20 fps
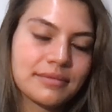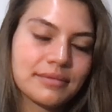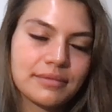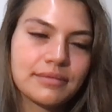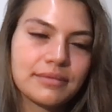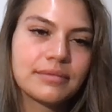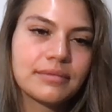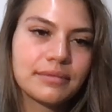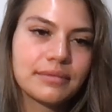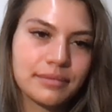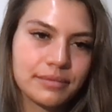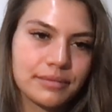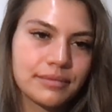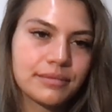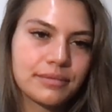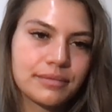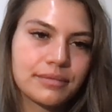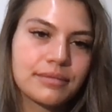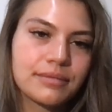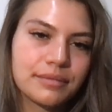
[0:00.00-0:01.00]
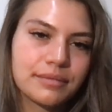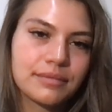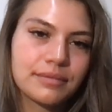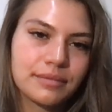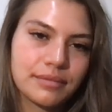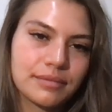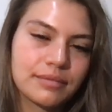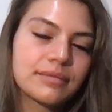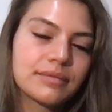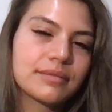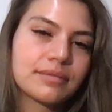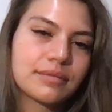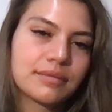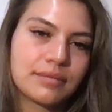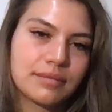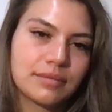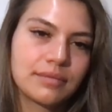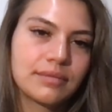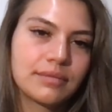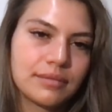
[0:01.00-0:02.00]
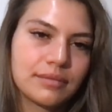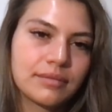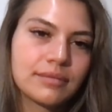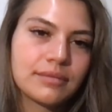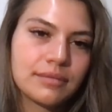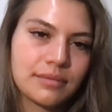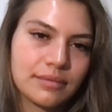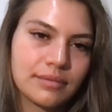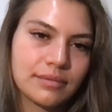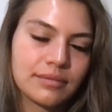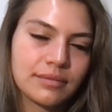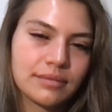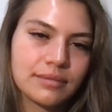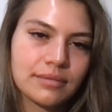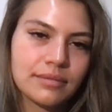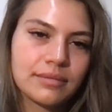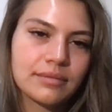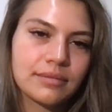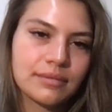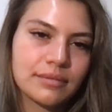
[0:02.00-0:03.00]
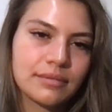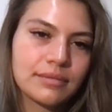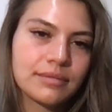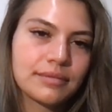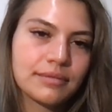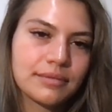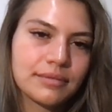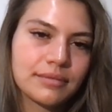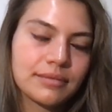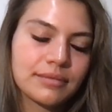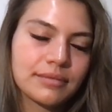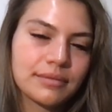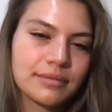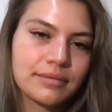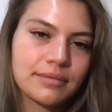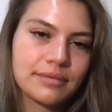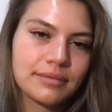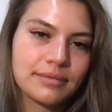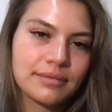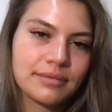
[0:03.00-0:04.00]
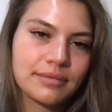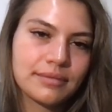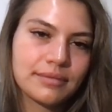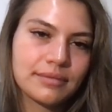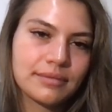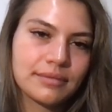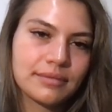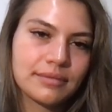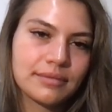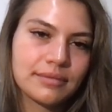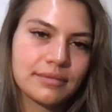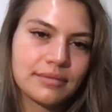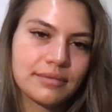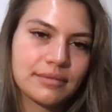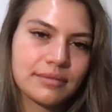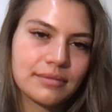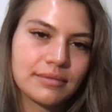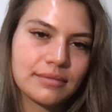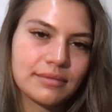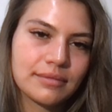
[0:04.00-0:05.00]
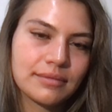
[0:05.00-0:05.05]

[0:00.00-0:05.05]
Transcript: [no speech]